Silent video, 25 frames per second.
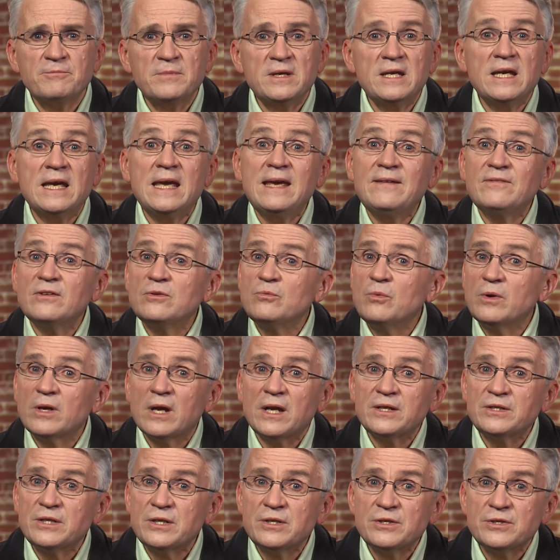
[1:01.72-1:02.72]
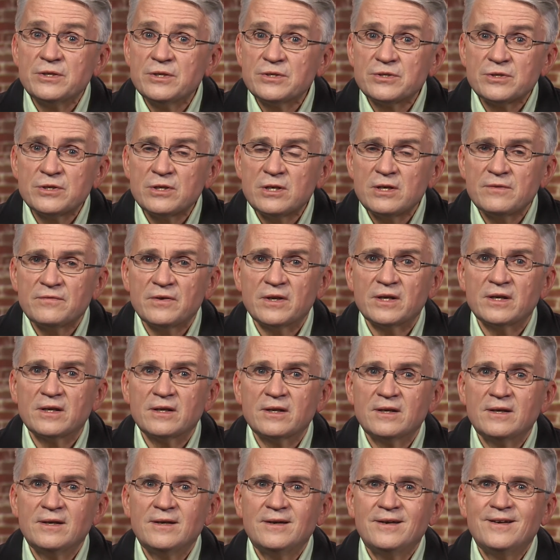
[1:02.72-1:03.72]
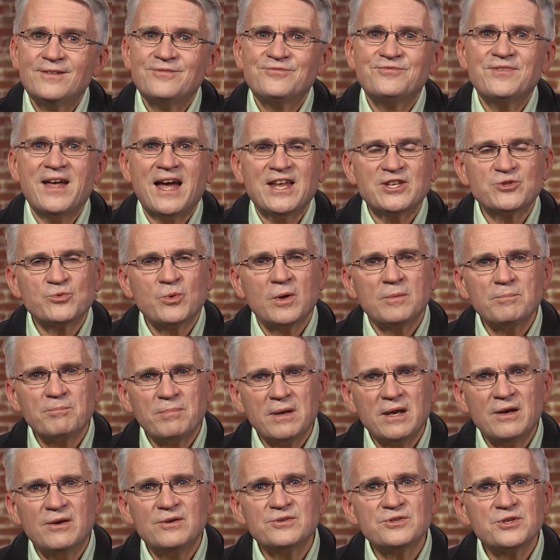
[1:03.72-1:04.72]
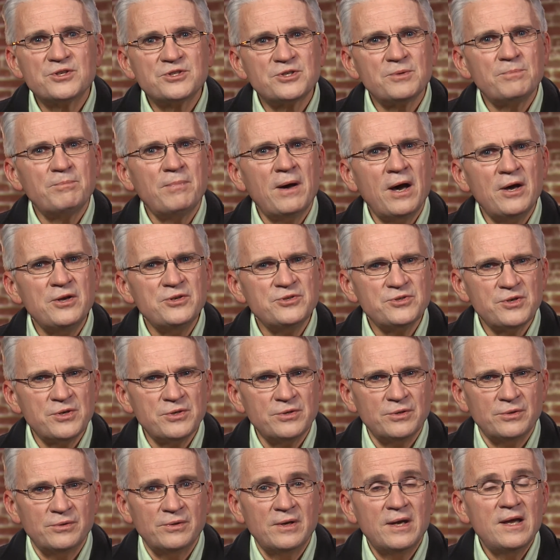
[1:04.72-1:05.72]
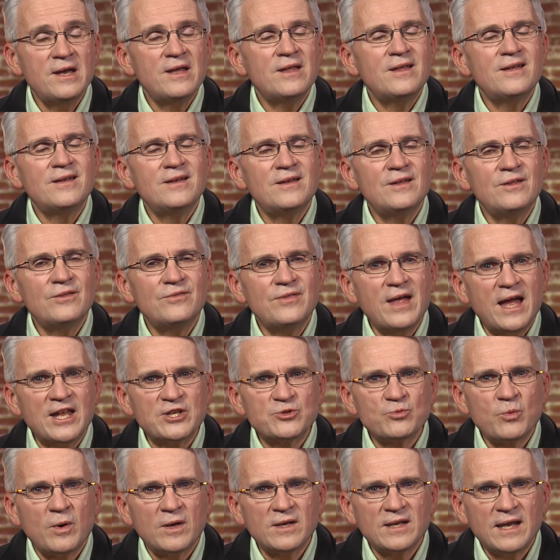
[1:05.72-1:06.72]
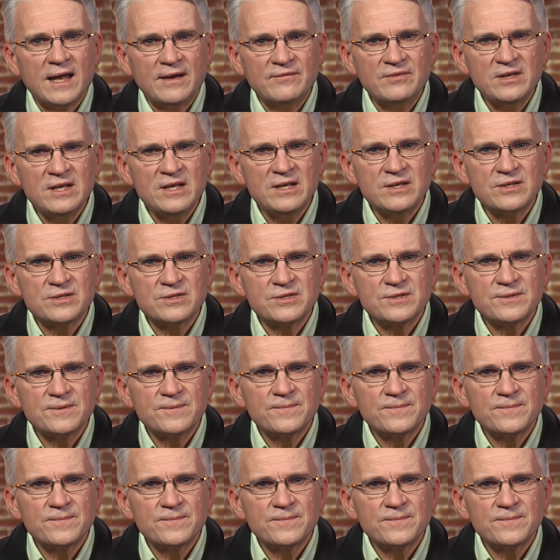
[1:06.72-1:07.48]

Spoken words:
me, even when I didn't deserve it. That's what parents are supposed to do. That's what love is.